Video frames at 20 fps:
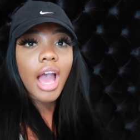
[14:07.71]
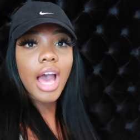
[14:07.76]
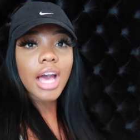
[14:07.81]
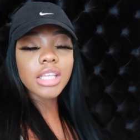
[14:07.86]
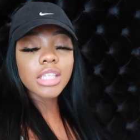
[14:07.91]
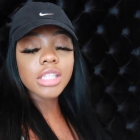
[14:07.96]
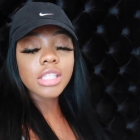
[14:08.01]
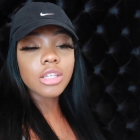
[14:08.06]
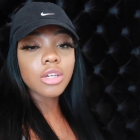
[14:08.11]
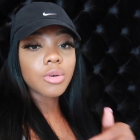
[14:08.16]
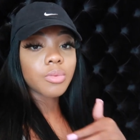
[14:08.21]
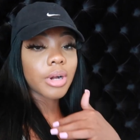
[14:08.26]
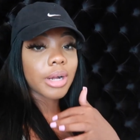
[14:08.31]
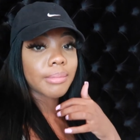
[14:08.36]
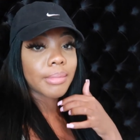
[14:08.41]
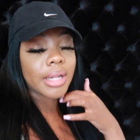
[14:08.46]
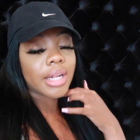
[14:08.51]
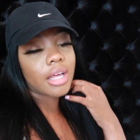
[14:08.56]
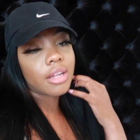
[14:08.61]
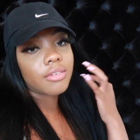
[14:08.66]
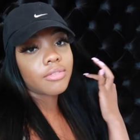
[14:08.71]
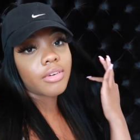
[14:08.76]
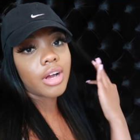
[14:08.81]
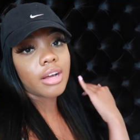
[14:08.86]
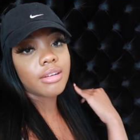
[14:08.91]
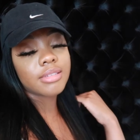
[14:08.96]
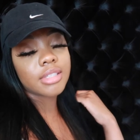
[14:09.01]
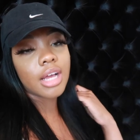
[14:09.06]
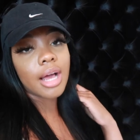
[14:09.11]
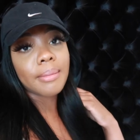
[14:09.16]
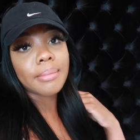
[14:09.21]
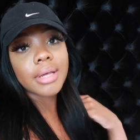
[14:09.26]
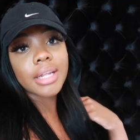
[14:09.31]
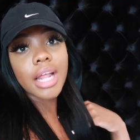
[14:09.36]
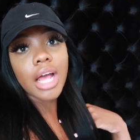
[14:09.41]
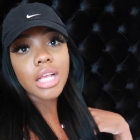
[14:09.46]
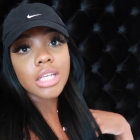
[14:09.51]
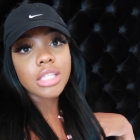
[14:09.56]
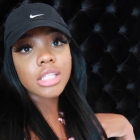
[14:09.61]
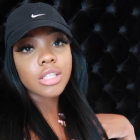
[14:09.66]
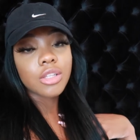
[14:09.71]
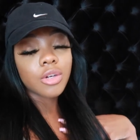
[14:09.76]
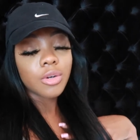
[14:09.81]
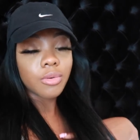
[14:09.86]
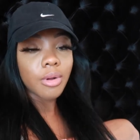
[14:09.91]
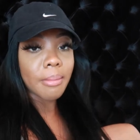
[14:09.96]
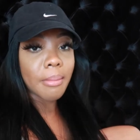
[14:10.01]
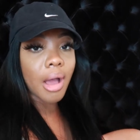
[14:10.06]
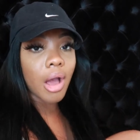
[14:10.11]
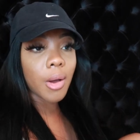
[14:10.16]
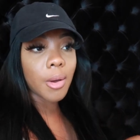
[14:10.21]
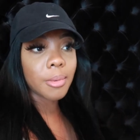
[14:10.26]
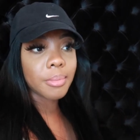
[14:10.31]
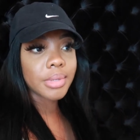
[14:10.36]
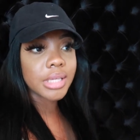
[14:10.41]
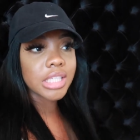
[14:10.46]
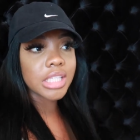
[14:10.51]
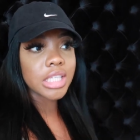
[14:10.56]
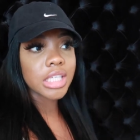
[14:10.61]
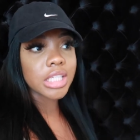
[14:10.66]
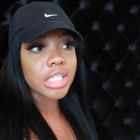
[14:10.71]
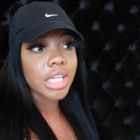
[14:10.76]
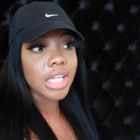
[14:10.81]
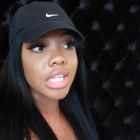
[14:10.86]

I still work my 9 to 5 job and I still run my own business.